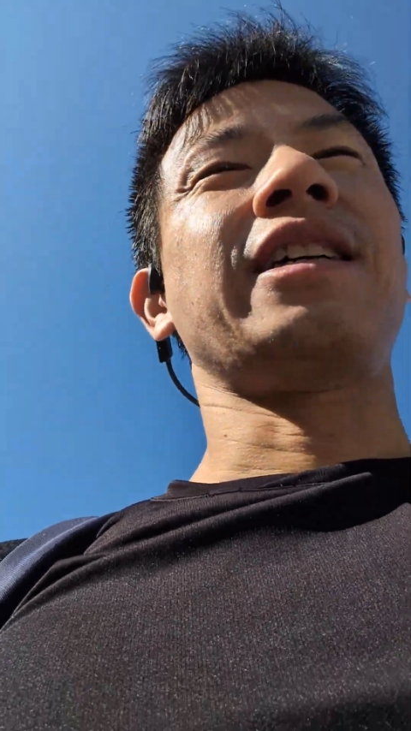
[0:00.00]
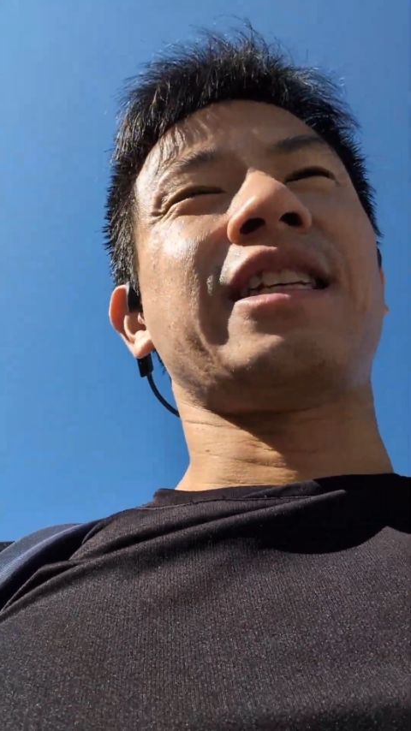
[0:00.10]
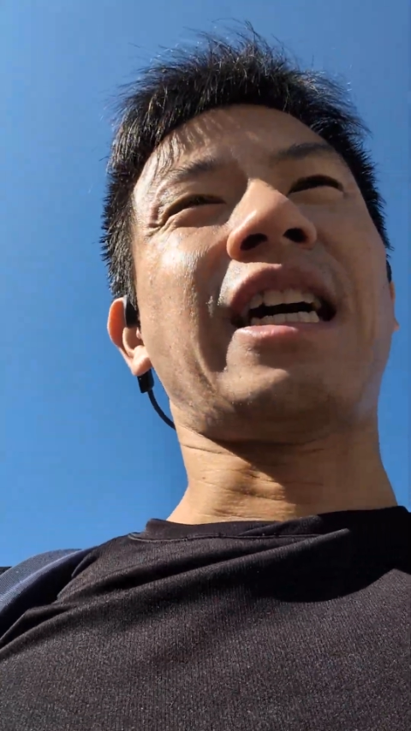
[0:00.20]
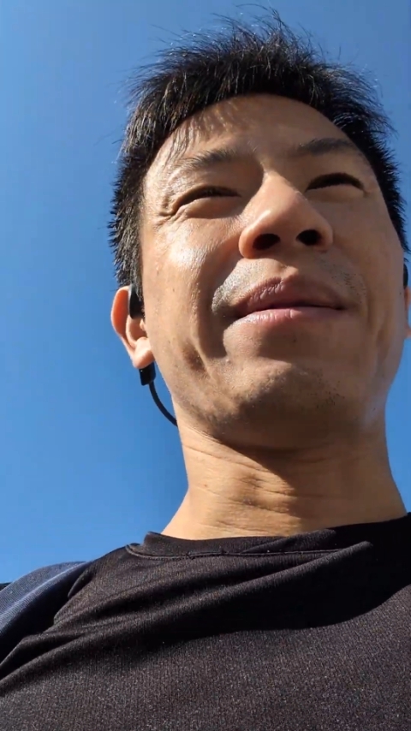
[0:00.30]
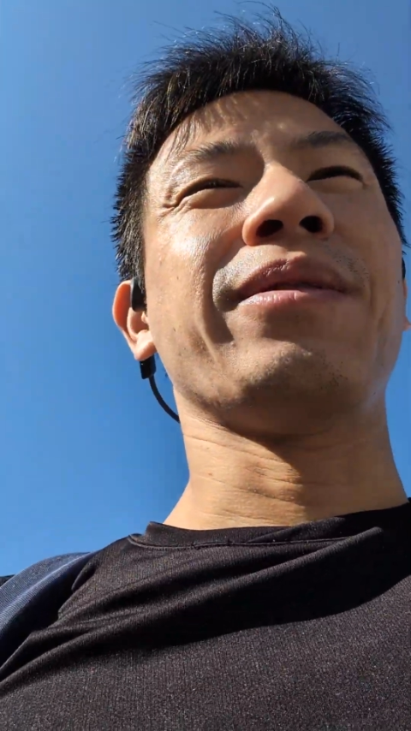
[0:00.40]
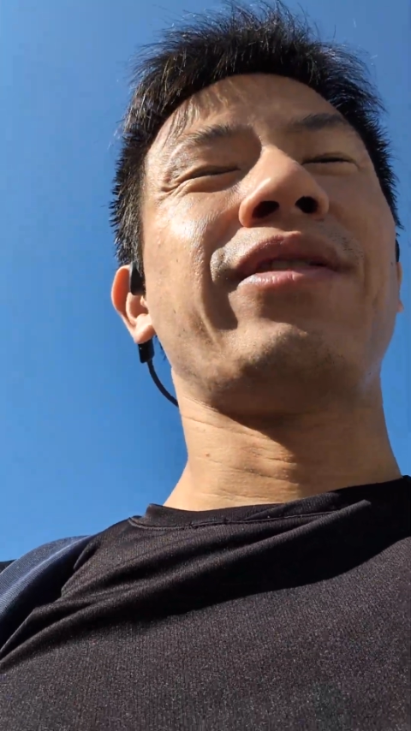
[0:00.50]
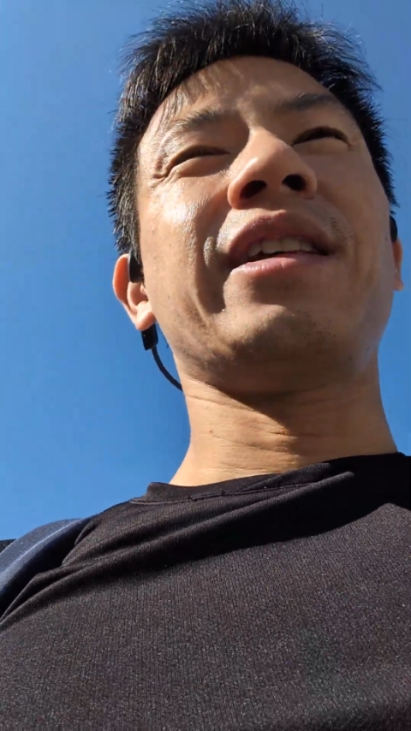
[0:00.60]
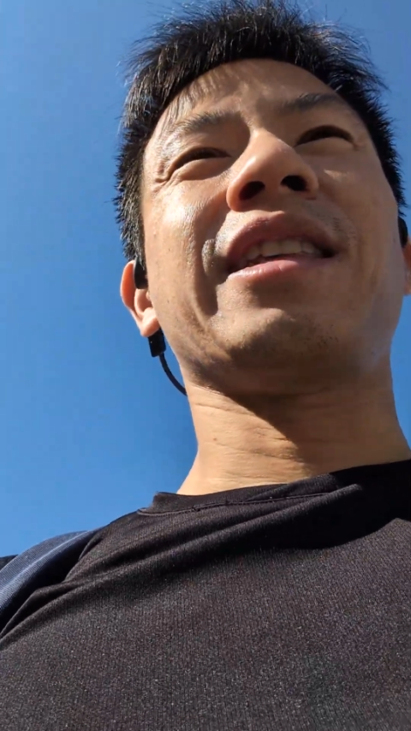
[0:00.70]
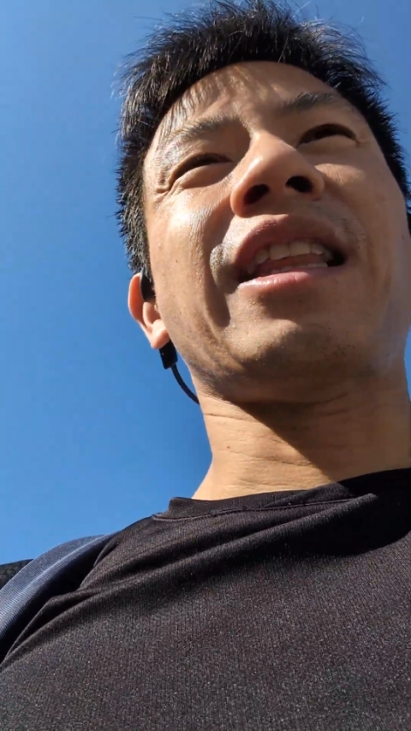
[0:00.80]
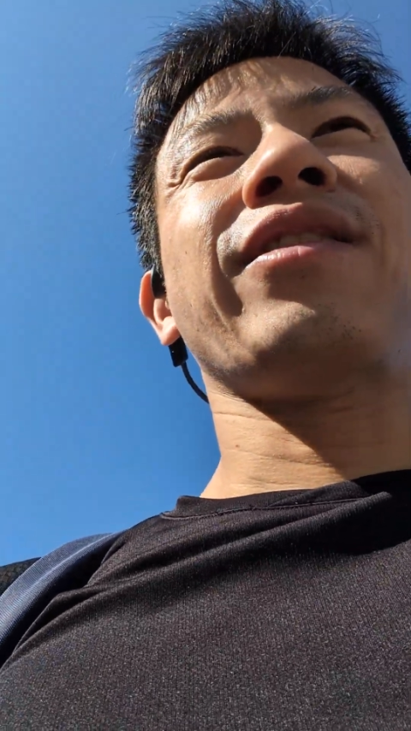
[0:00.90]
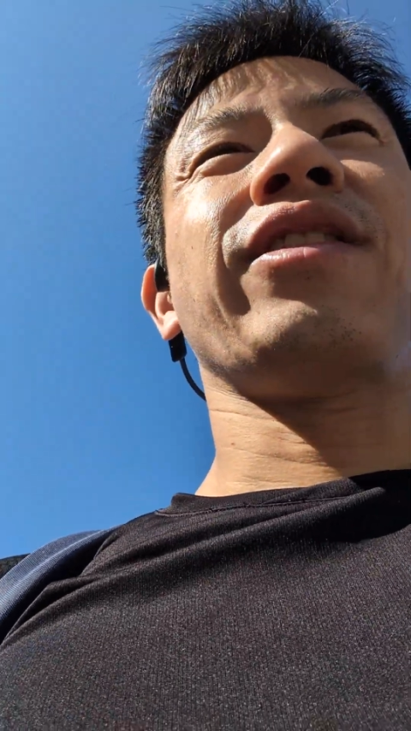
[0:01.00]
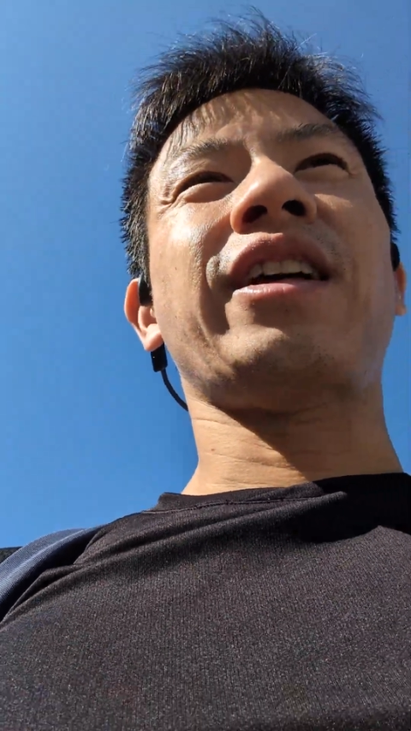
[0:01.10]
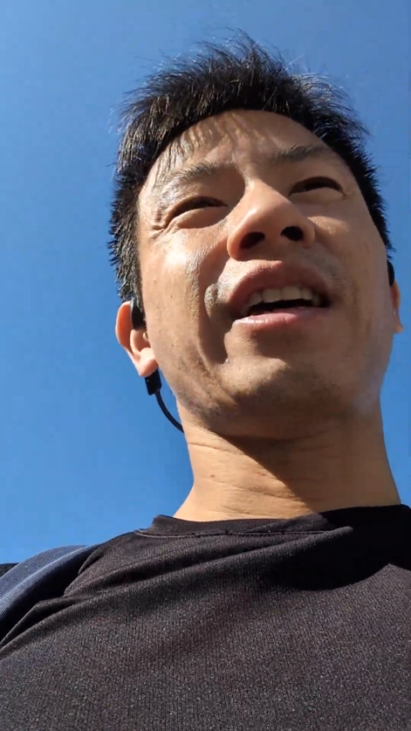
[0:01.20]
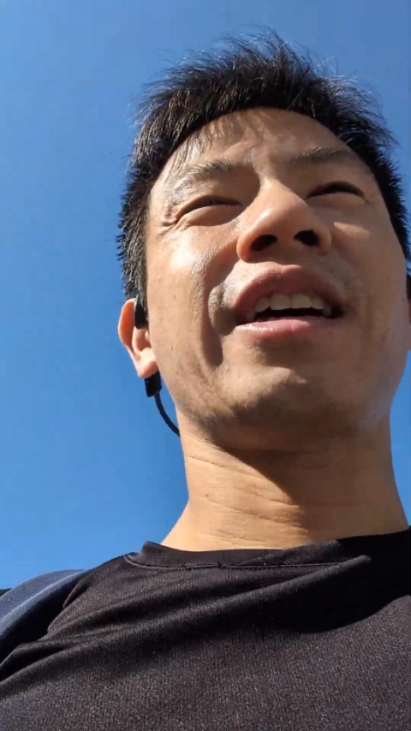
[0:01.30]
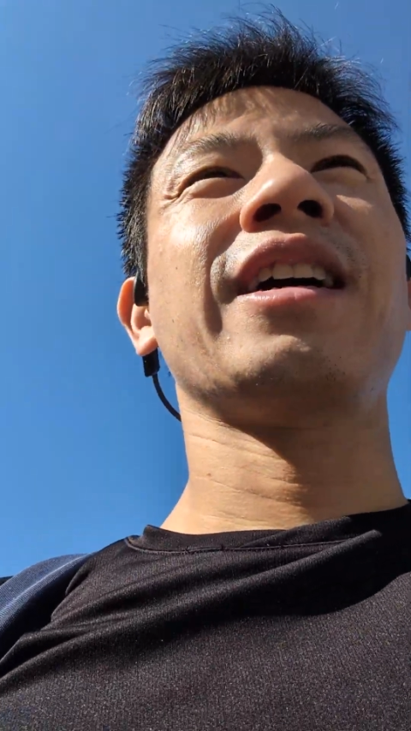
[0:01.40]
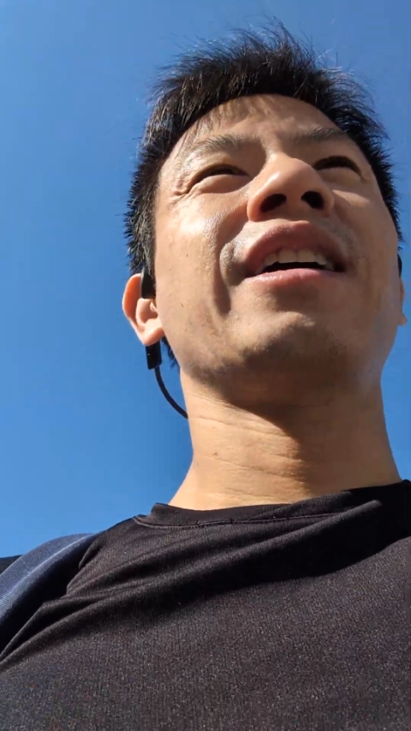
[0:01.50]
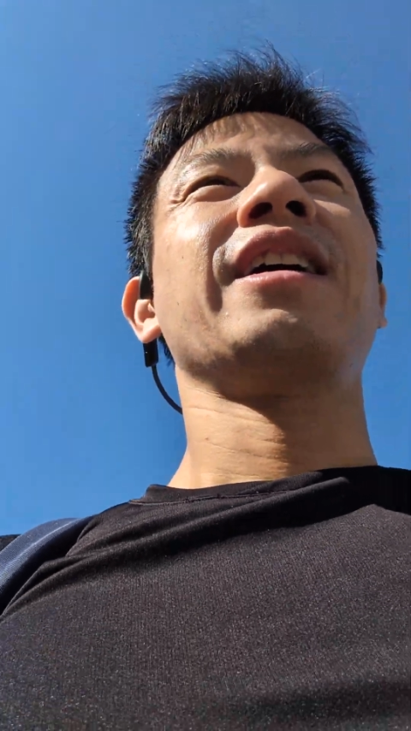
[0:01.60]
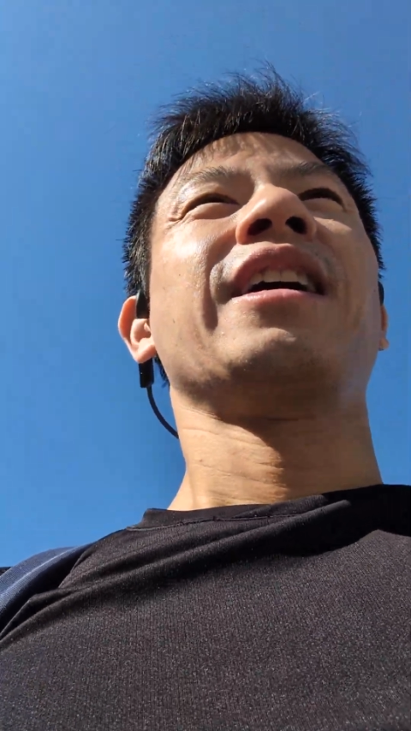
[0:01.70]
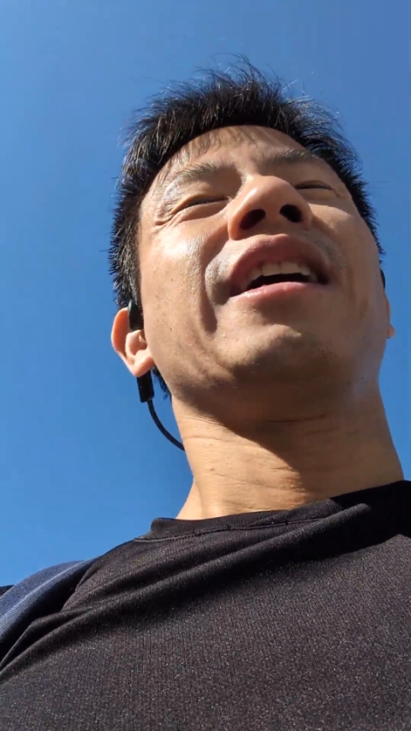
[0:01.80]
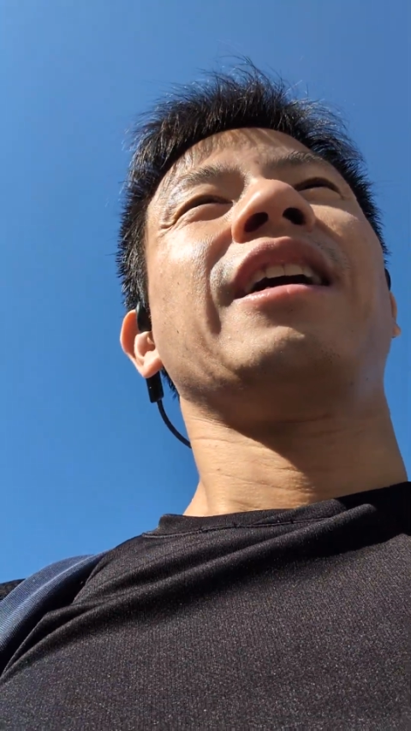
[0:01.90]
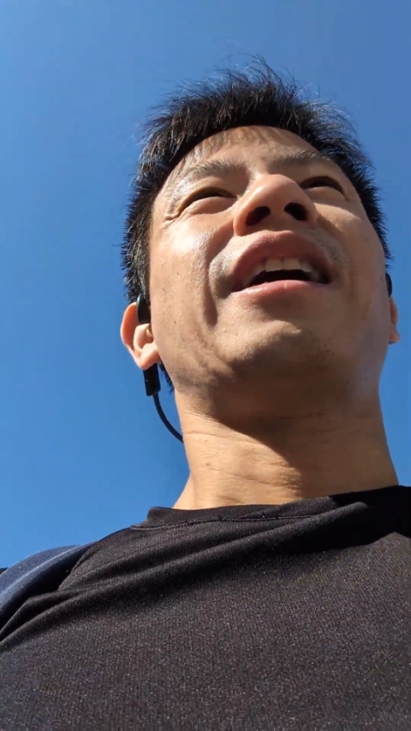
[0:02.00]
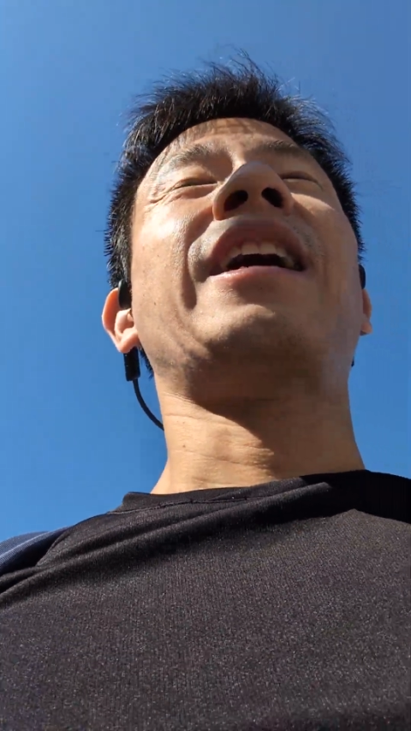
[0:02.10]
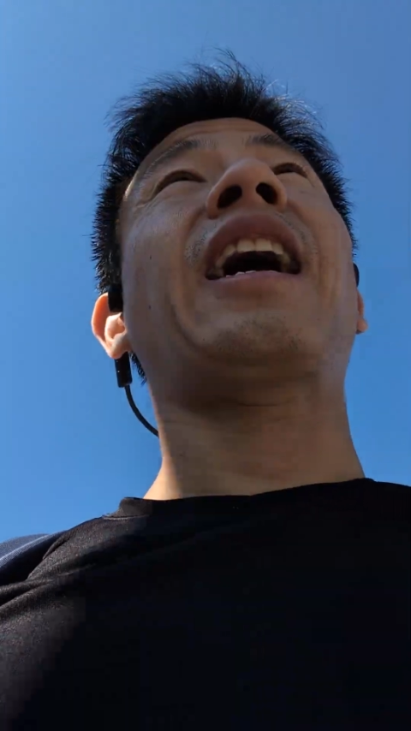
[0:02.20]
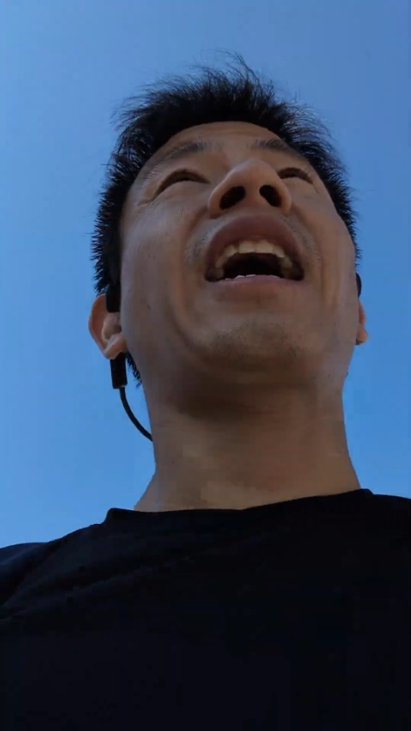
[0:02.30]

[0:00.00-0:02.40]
on top of his left leg. I